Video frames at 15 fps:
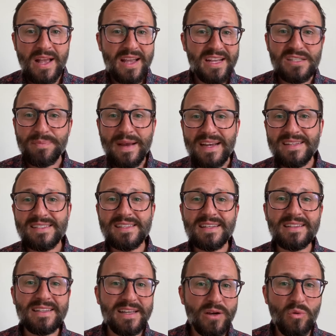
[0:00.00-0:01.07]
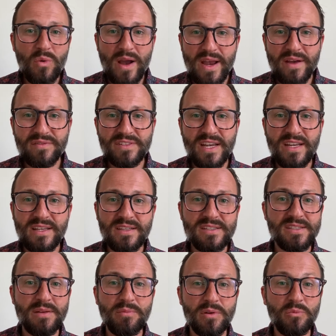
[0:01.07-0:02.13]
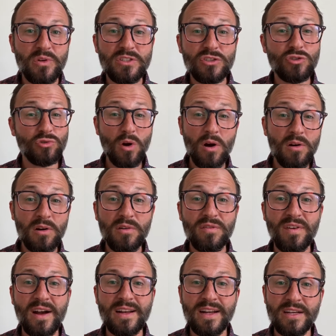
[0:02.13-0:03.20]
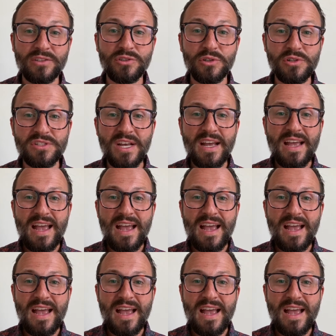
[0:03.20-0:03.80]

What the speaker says: It's basically a way of taking someone with stronger financials